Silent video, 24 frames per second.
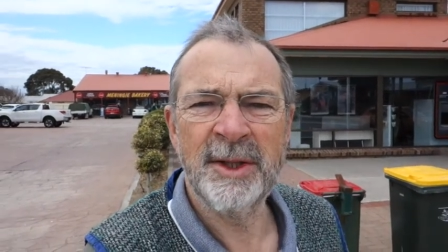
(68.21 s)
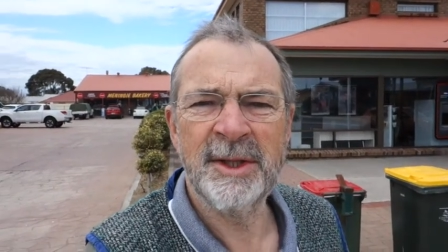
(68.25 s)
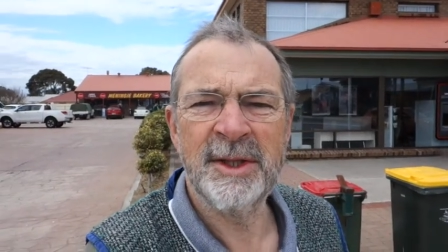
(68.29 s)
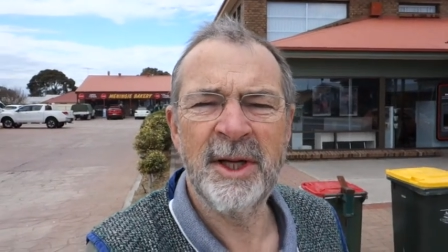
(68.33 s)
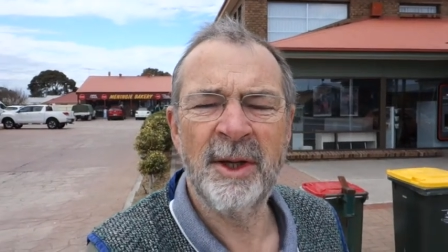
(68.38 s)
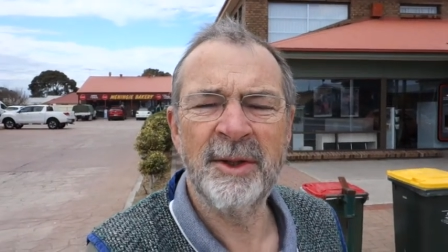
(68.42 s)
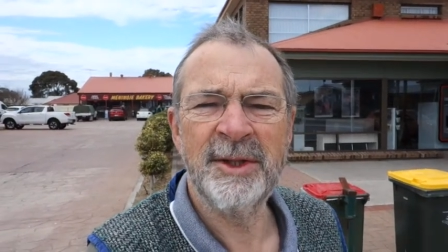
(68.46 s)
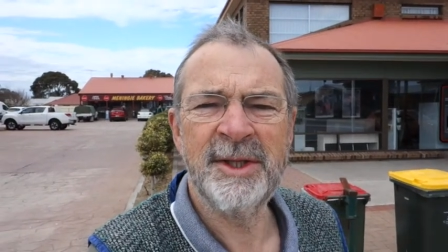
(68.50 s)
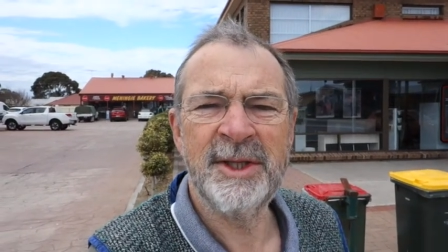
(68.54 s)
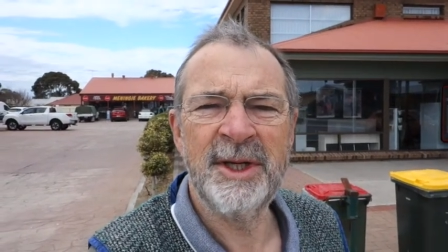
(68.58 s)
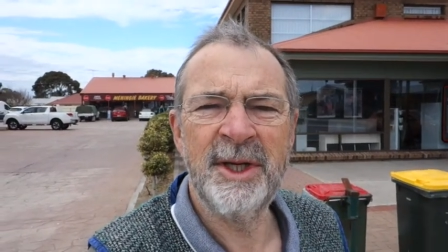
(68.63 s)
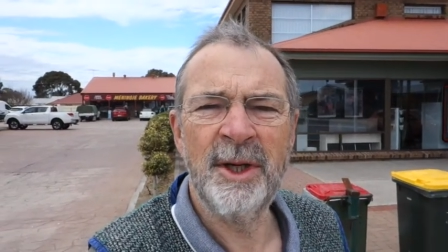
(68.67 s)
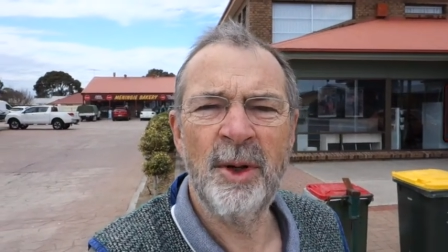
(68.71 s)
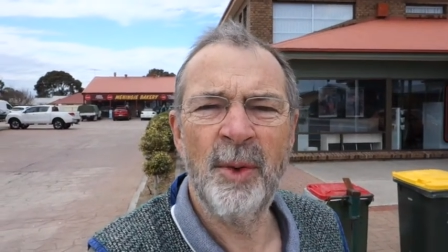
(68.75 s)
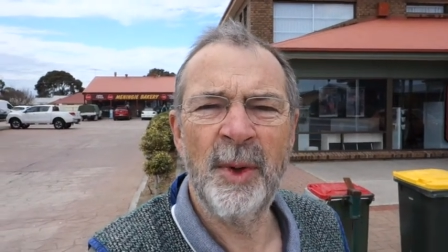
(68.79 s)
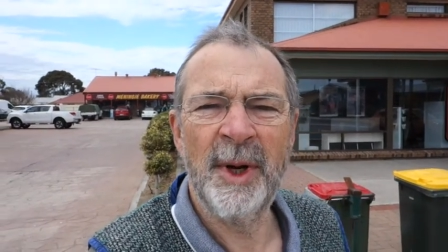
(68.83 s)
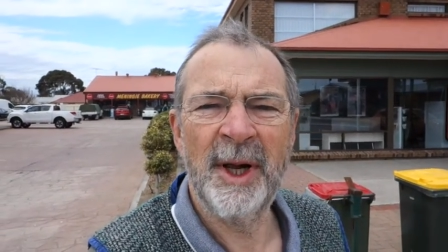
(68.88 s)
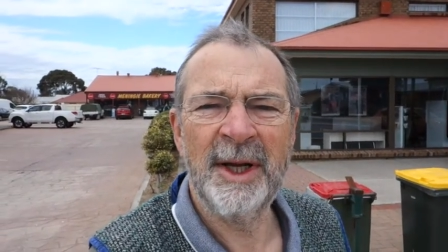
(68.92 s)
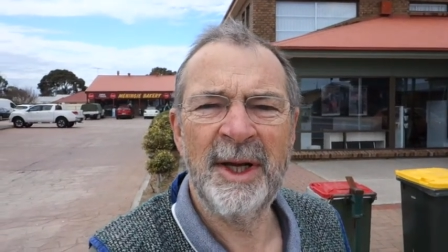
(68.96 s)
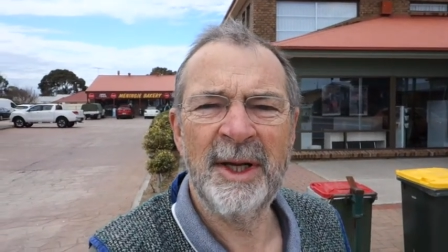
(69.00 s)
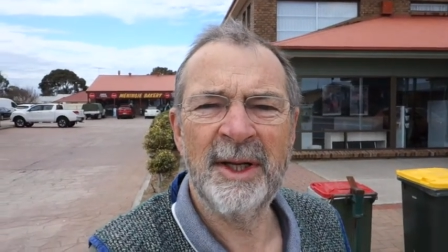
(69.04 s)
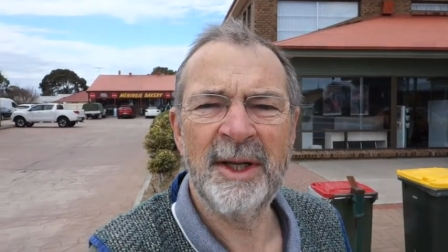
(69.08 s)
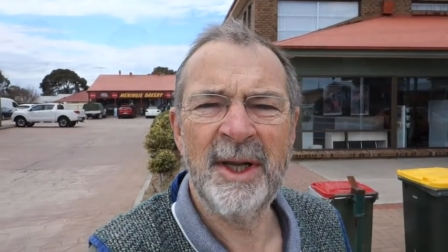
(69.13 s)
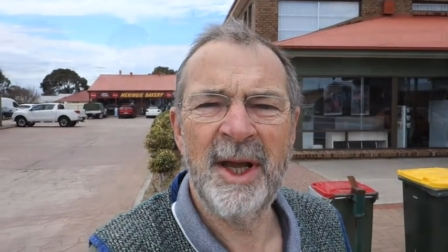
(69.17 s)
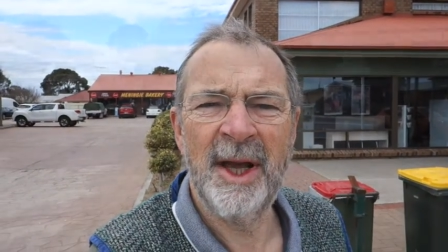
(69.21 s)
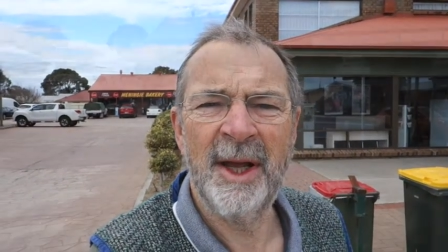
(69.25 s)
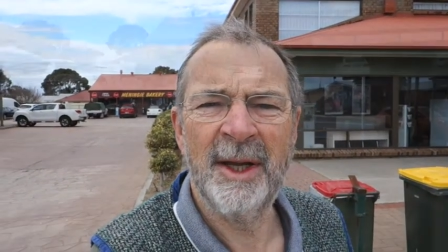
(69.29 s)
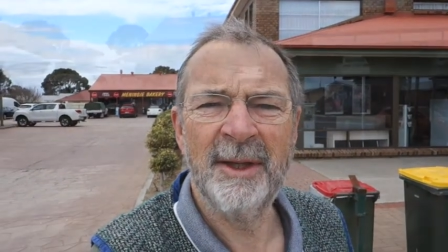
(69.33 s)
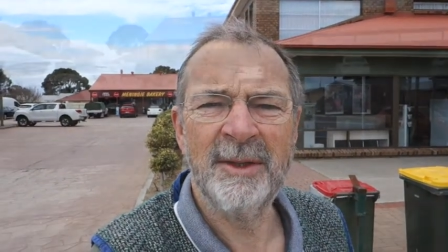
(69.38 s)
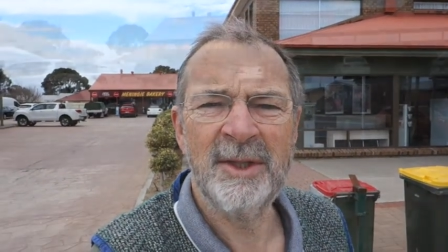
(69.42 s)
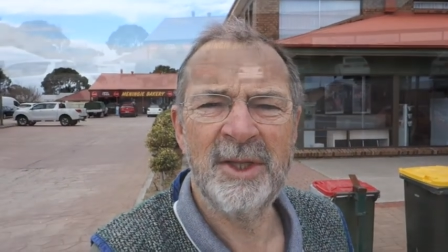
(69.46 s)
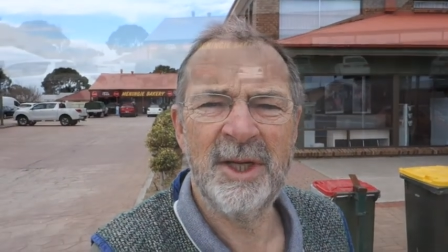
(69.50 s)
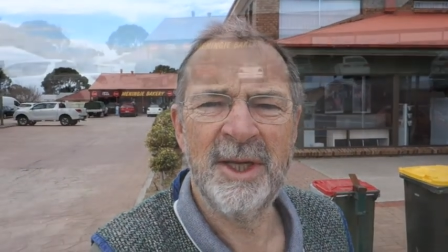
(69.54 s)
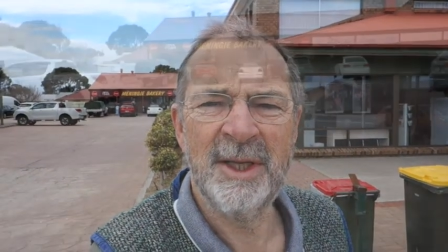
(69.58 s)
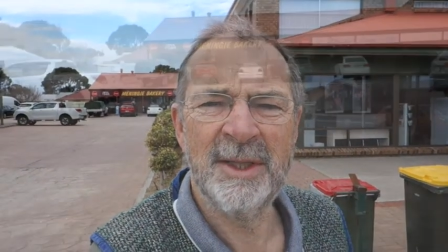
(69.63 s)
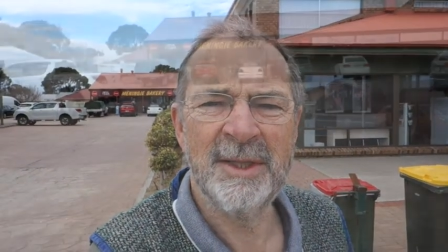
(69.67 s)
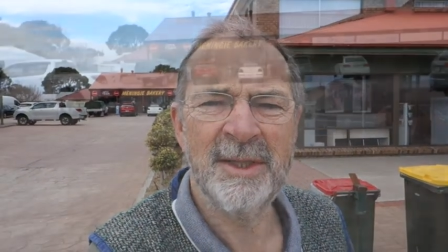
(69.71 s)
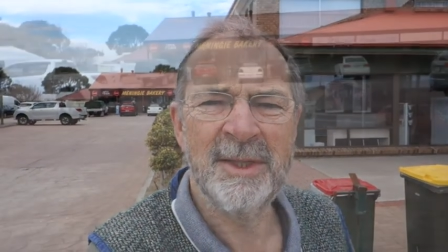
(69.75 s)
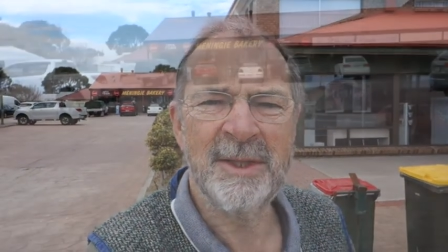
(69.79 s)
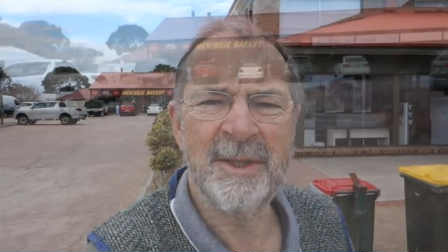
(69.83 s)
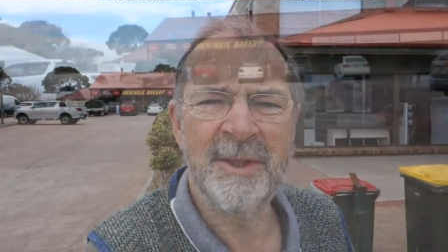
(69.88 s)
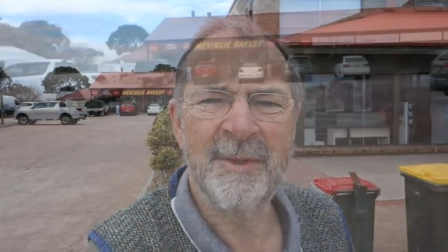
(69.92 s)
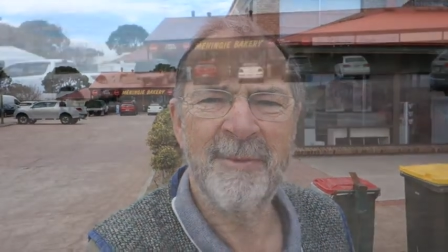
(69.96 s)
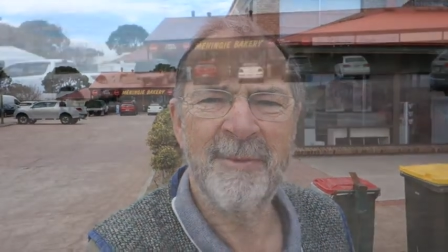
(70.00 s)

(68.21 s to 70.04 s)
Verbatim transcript: so I'll see you when I get there. Cheers.